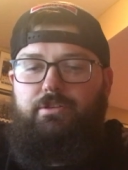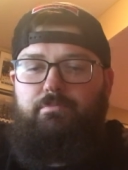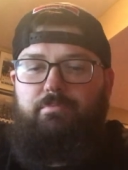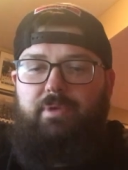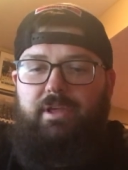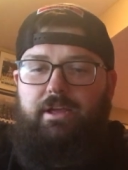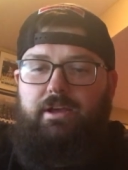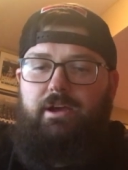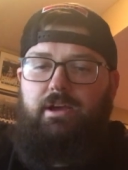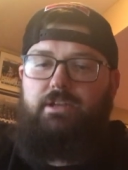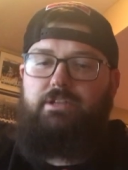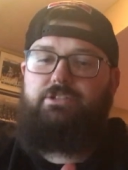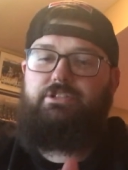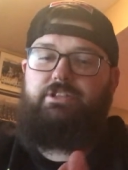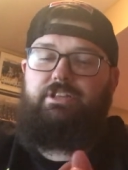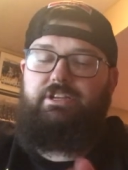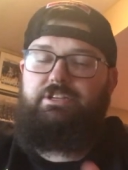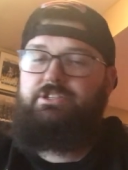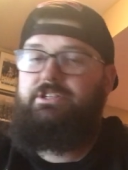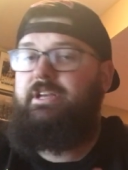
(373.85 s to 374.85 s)
because
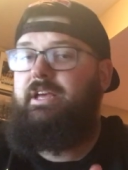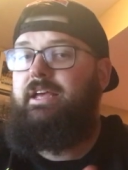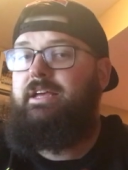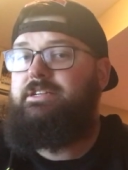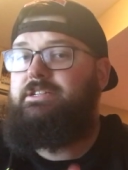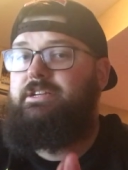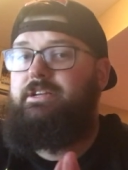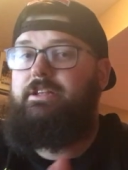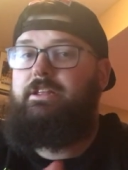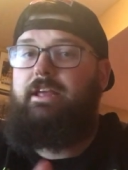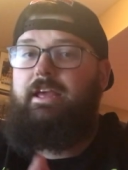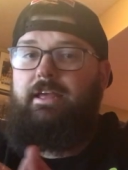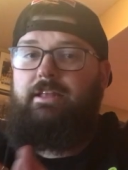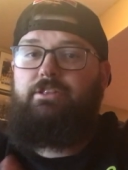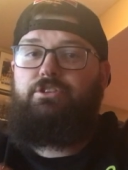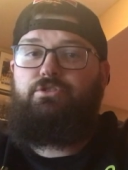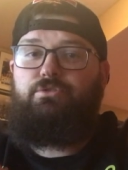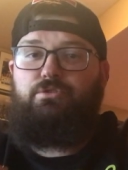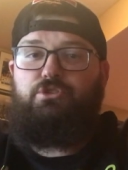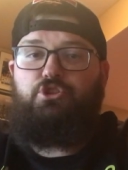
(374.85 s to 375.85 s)
this isn't
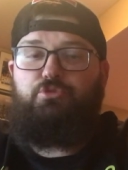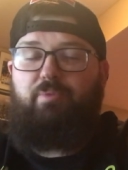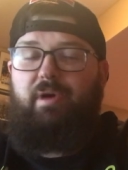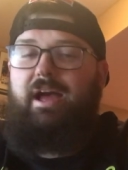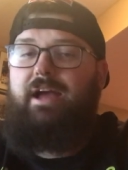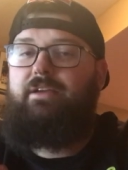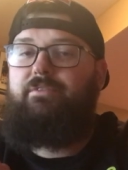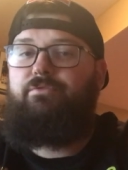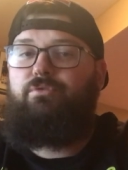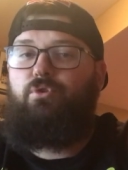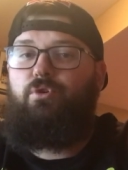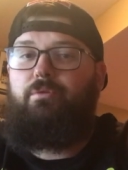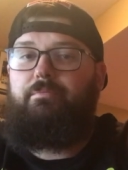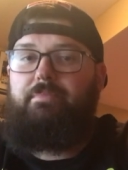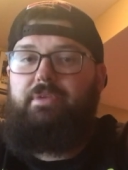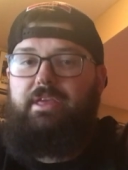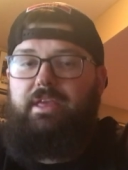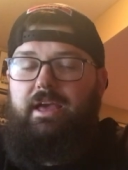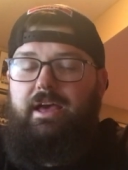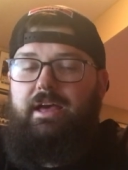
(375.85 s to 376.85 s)
into SPAC form
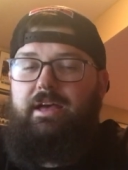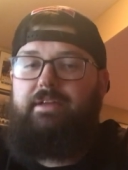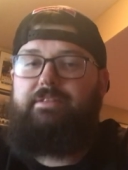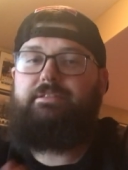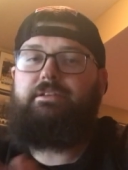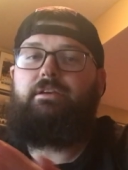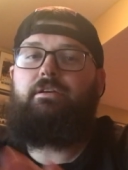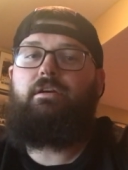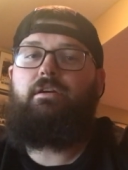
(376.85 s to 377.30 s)
yet,